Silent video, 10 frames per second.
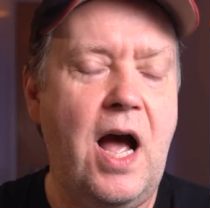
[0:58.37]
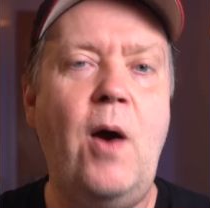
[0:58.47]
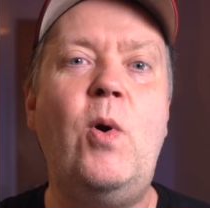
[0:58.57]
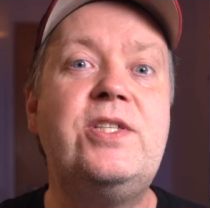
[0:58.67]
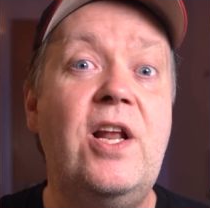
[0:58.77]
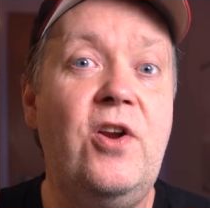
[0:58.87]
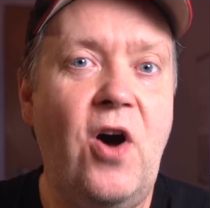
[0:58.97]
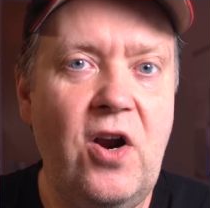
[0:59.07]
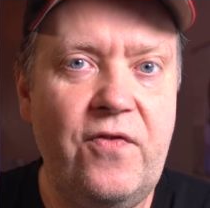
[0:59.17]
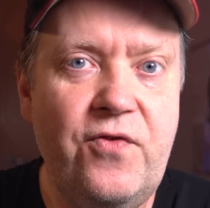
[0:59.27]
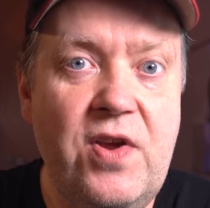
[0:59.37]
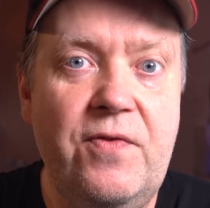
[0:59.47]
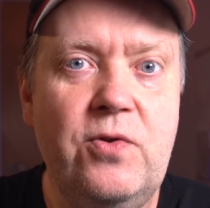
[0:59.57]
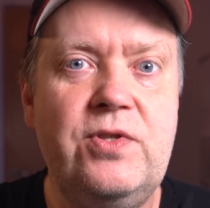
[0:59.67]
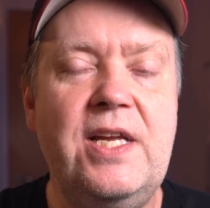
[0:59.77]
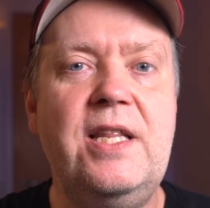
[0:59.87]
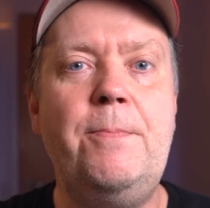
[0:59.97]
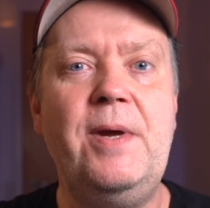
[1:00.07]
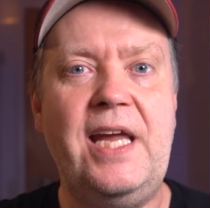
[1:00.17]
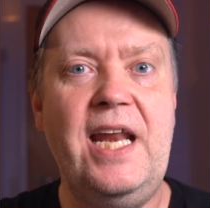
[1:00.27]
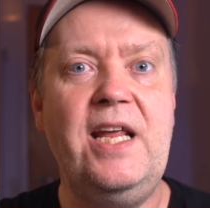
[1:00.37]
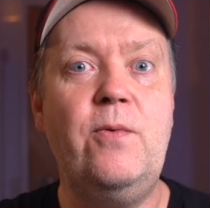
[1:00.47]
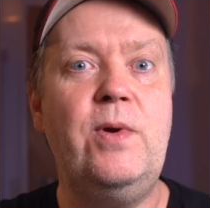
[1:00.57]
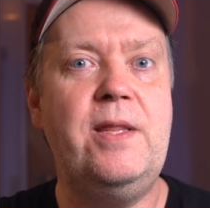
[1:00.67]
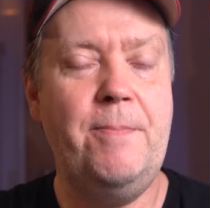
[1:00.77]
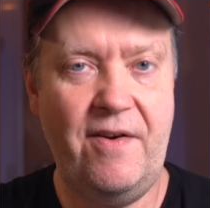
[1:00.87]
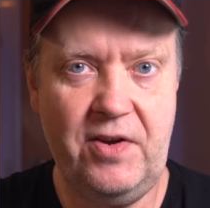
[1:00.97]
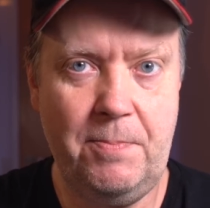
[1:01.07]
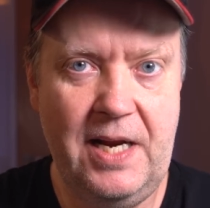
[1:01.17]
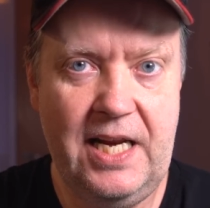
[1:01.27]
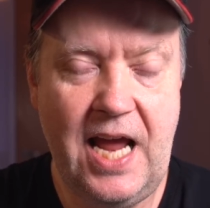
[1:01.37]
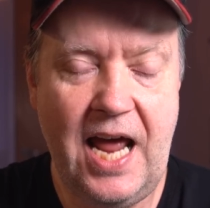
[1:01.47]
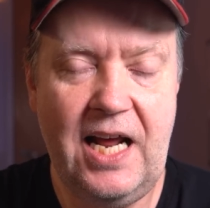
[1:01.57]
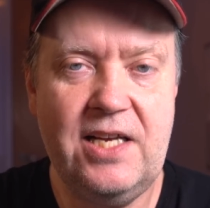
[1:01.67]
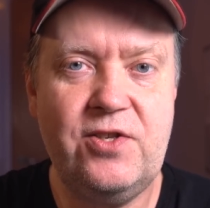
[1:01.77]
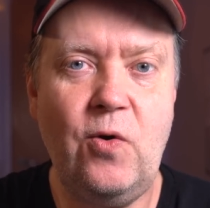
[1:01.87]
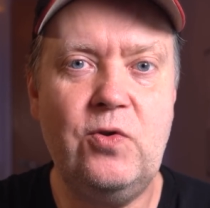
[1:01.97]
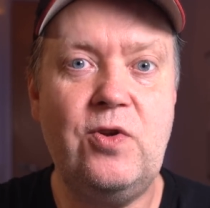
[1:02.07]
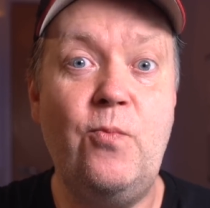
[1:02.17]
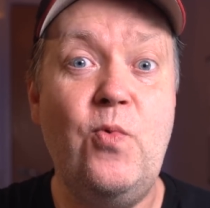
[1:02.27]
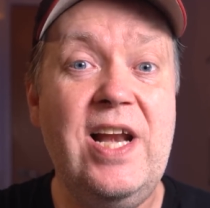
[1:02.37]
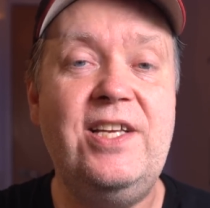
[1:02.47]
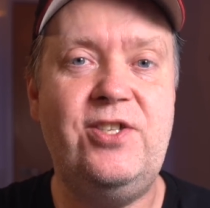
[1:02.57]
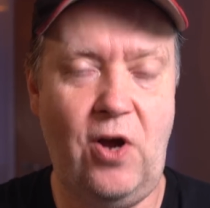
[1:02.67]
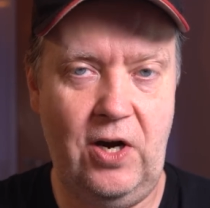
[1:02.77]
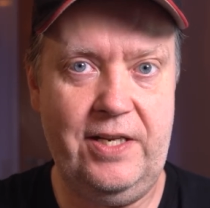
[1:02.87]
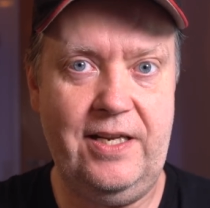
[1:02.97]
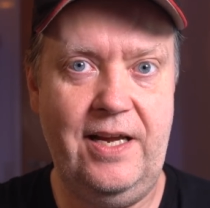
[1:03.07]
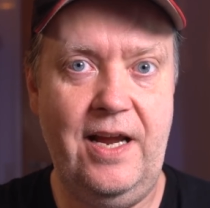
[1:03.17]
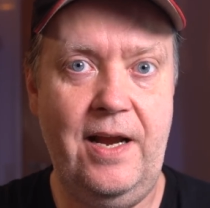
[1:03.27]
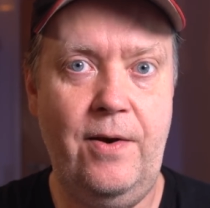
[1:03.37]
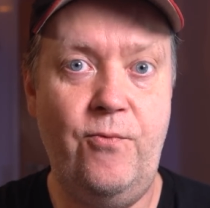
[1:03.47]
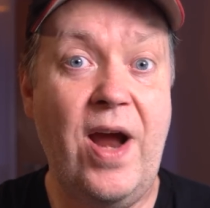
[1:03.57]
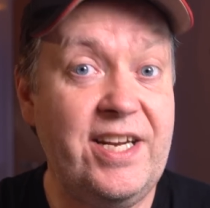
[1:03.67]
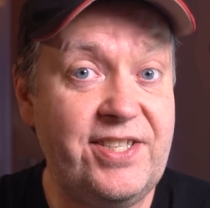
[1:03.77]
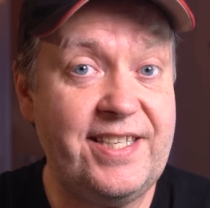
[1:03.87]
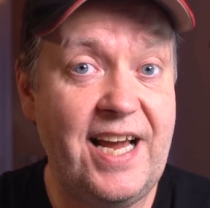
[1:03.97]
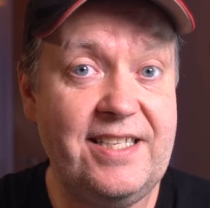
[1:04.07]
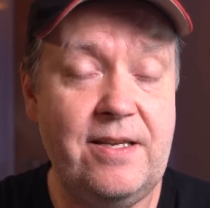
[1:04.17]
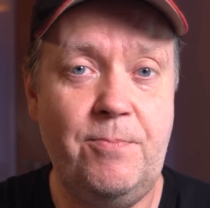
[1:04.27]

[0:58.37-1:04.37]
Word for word: I watched a lot of reviews in the beginning with the Mavic Mini, and I saw some really solid range tests